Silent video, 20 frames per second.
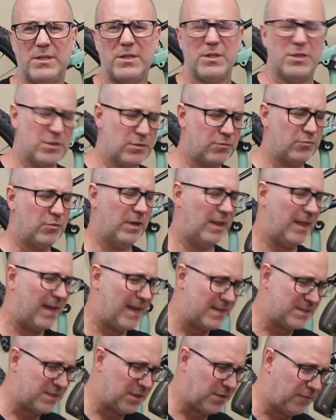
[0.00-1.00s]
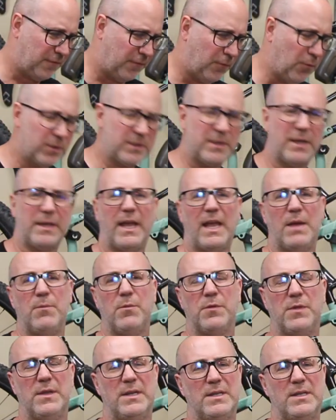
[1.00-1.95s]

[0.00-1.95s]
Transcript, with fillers: You just realize that the fork that came with